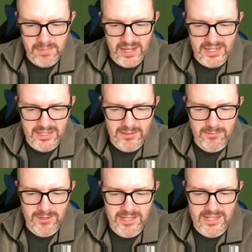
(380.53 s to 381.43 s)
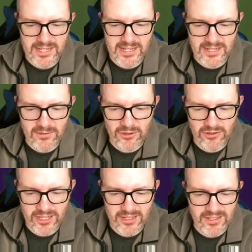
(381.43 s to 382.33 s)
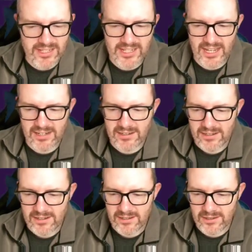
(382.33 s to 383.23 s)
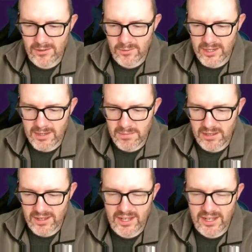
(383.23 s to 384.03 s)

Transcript: Bellis with it. Goes straight to Zidane, the goalkeeper.